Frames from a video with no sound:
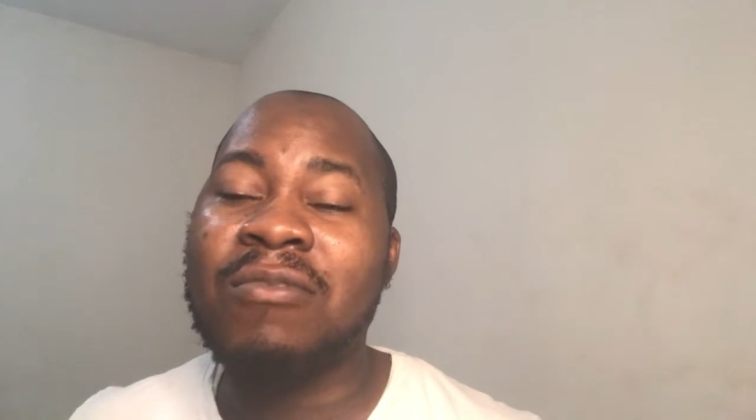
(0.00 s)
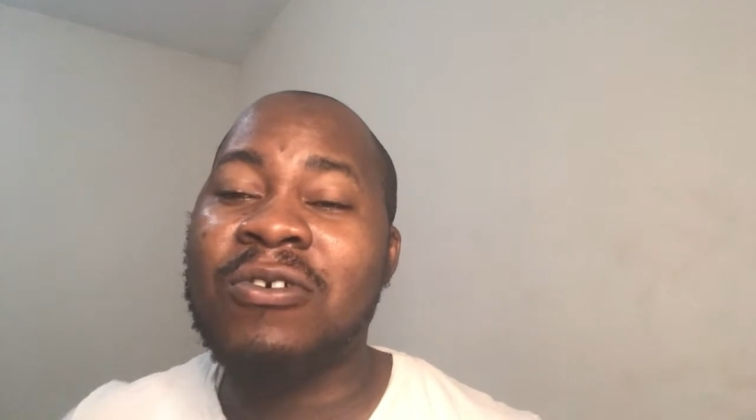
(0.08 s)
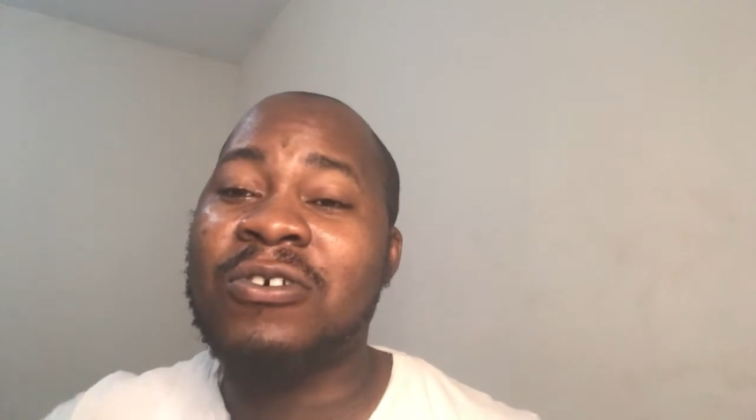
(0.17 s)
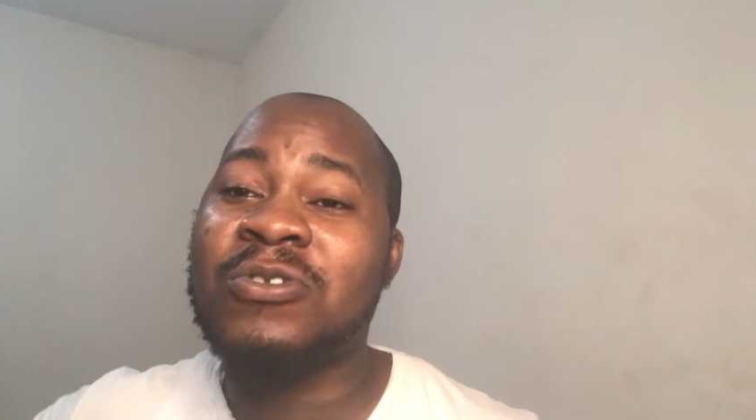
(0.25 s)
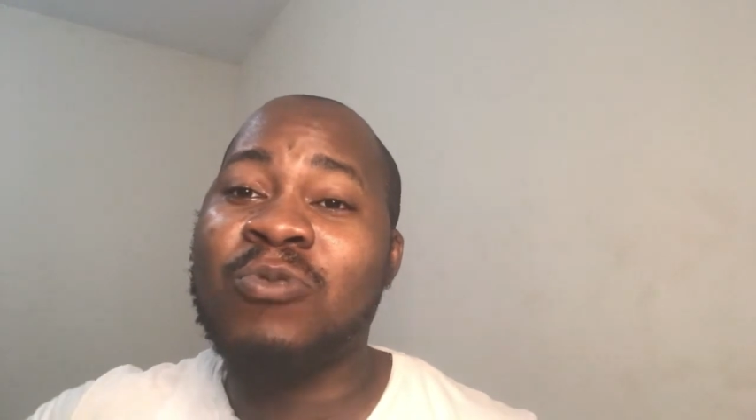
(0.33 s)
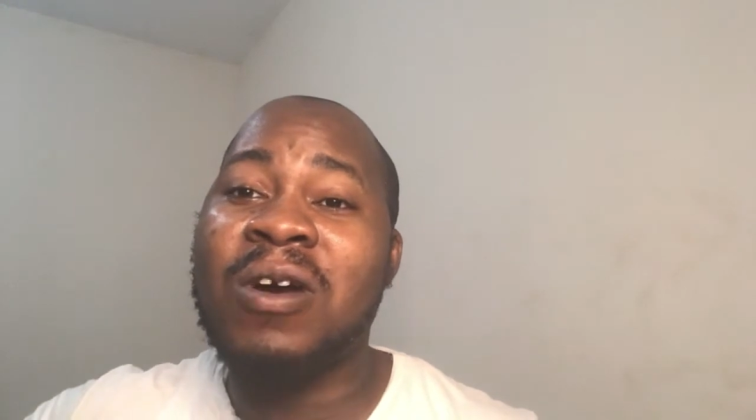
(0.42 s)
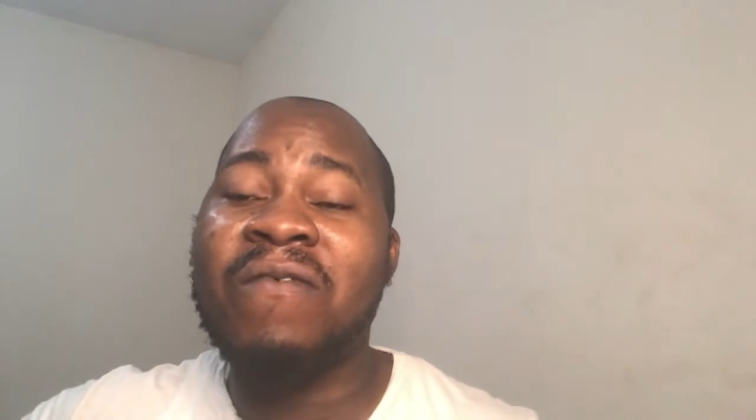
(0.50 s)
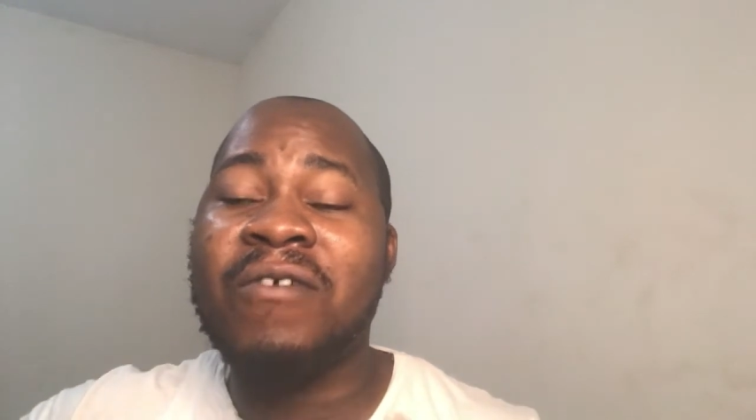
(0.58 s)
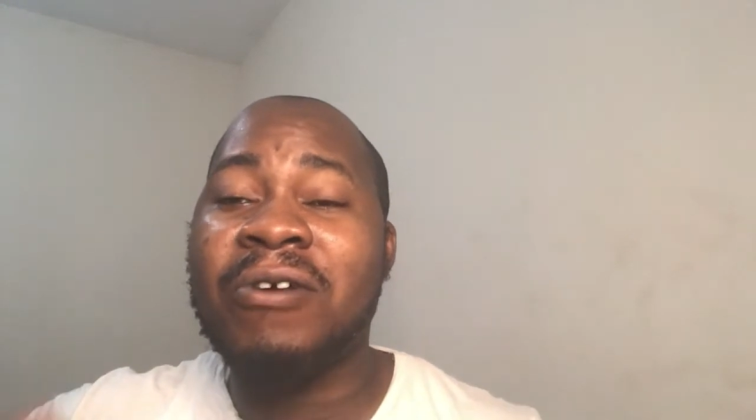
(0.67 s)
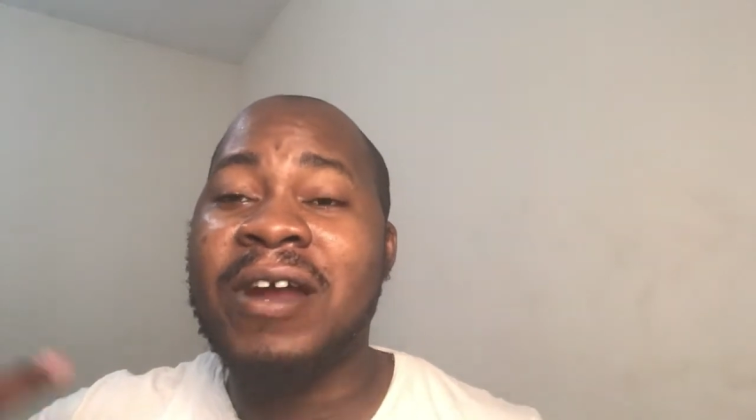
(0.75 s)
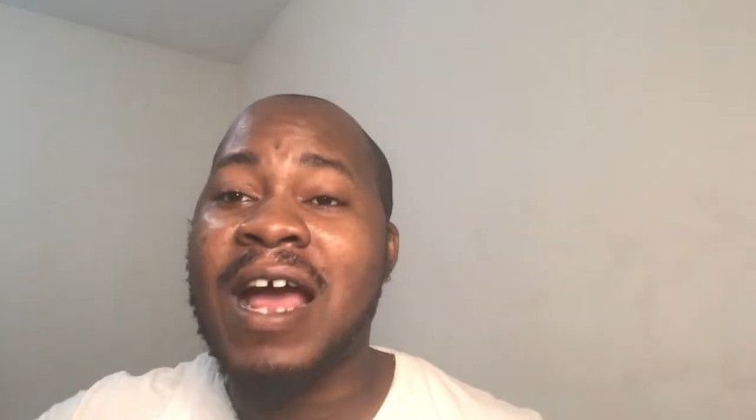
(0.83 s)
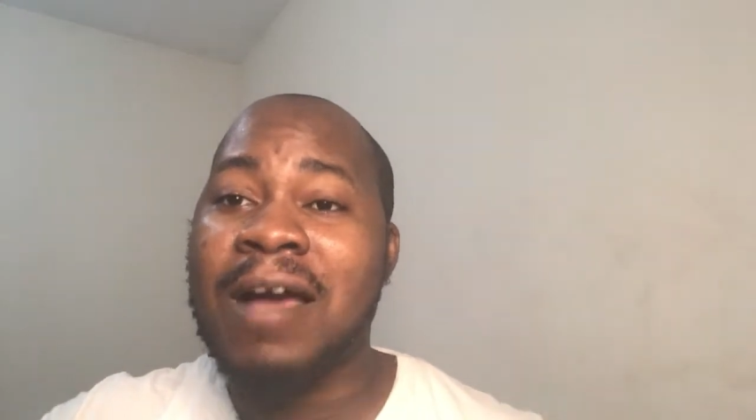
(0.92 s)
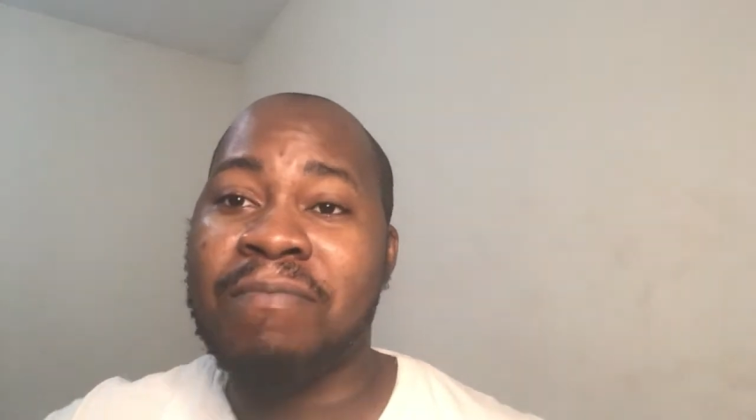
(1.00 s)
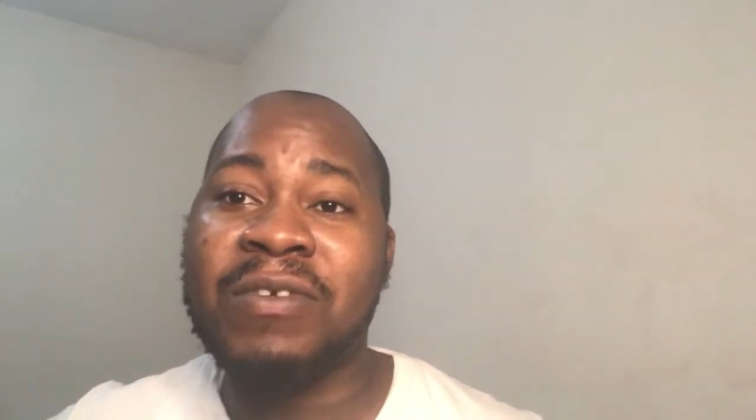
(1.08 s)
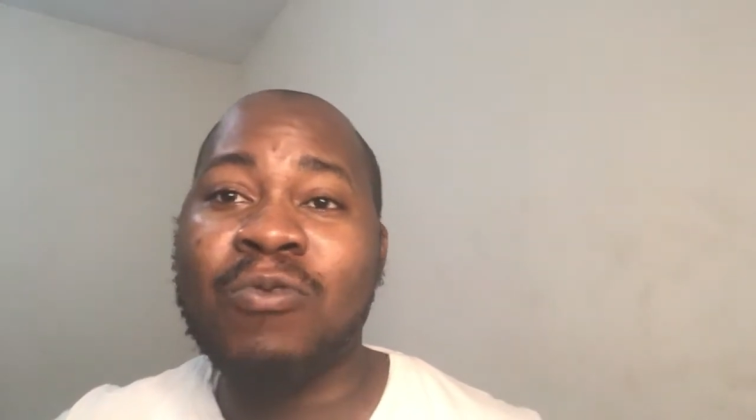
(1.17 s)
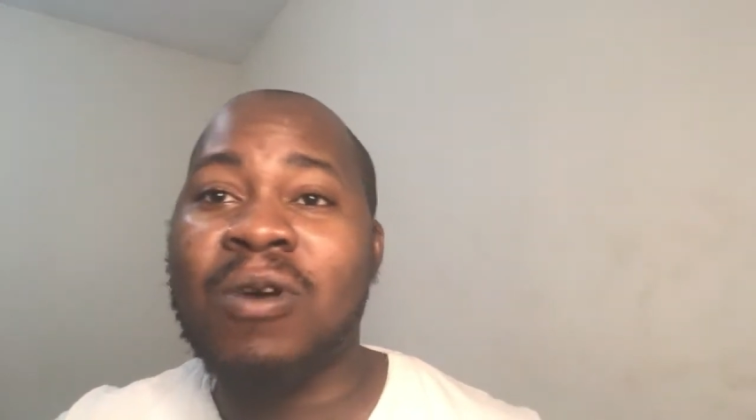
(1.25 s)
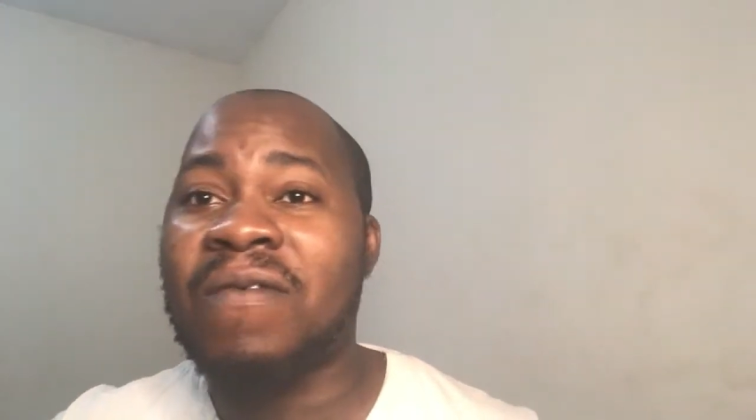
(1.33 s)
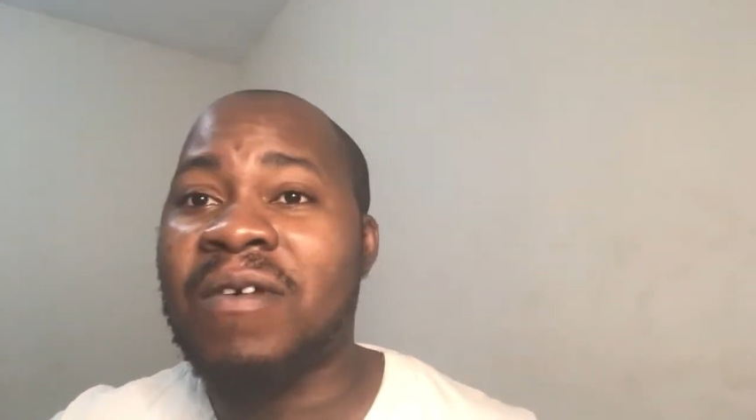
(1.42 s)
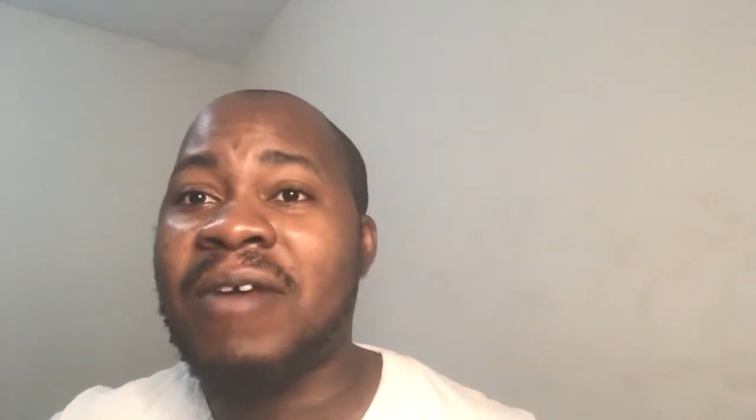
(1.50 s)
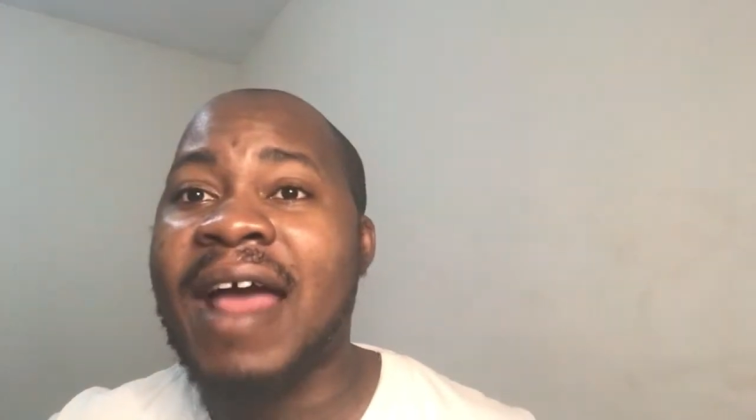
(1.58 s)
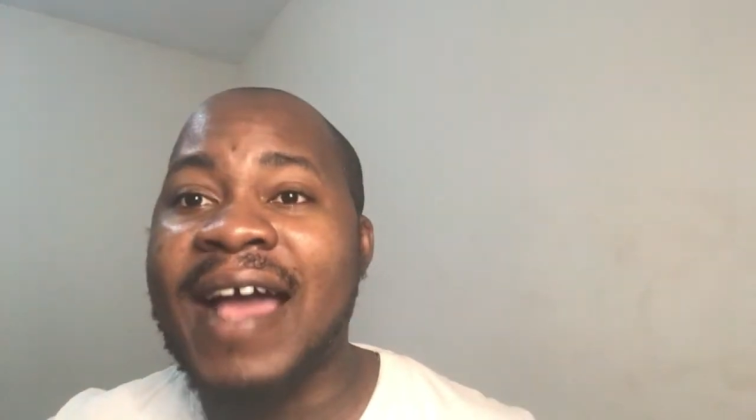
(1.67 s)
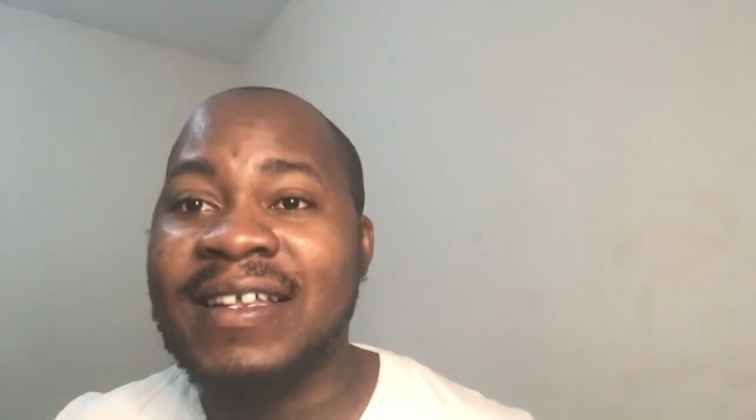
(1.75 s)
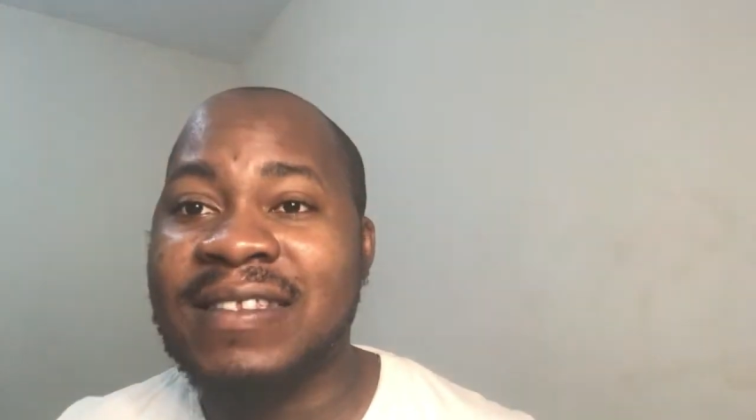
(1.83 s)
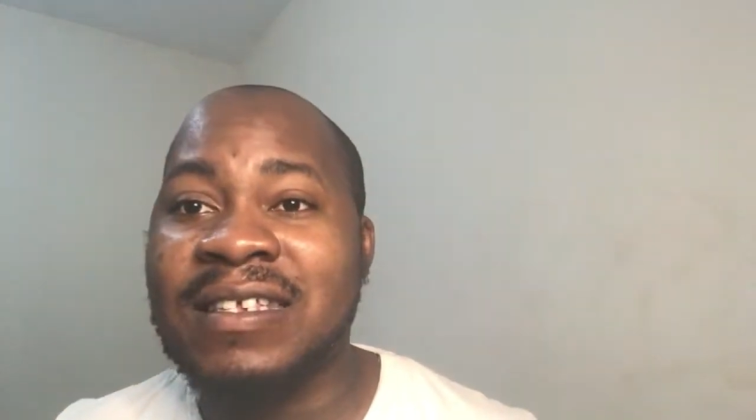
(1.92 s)
because we are very happy, we are very
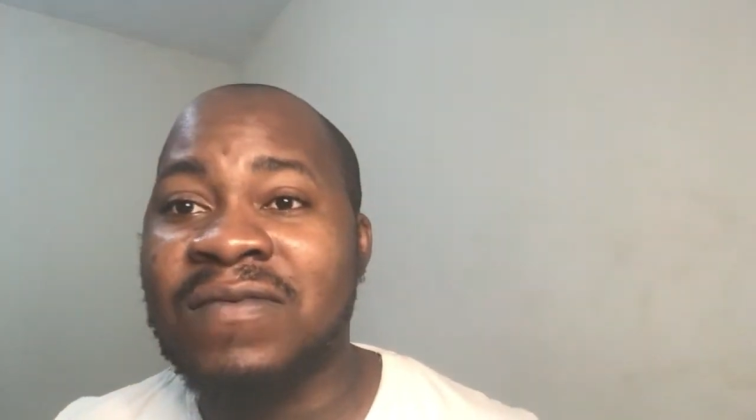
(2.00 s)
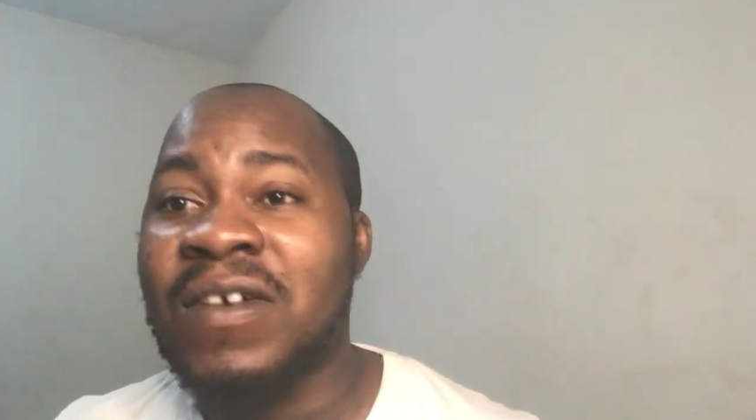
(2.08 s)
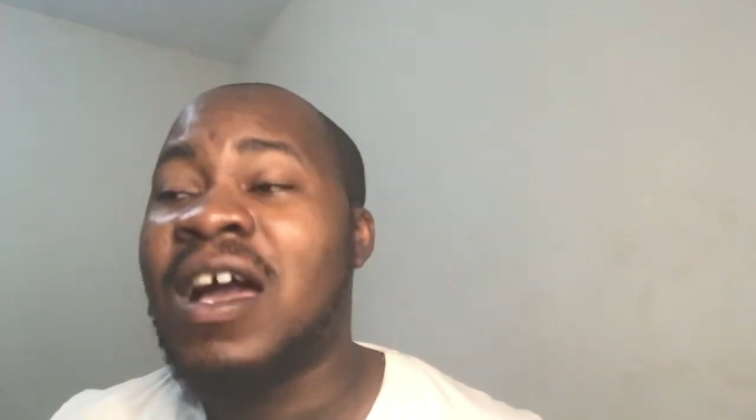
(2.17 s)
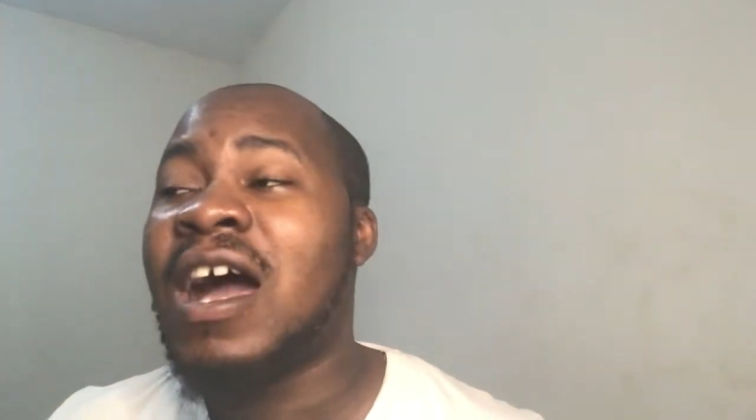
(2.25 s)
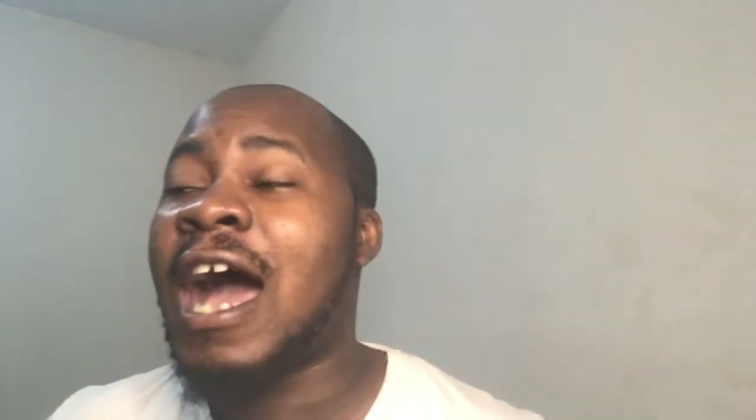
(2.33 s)
active,